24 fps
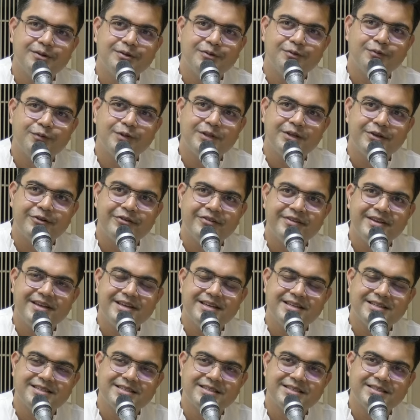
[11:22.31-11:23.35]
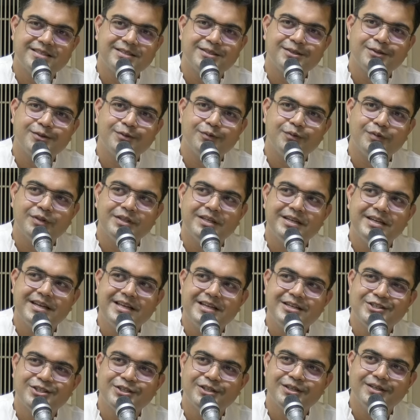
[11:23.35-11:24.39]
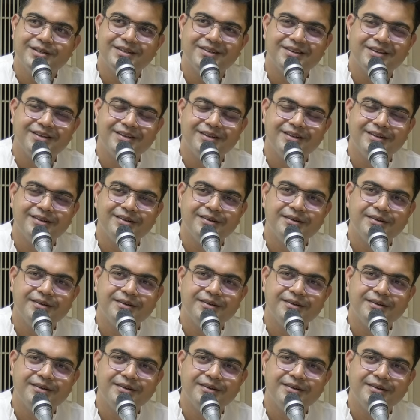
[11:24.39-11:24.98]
with a race, with a nation,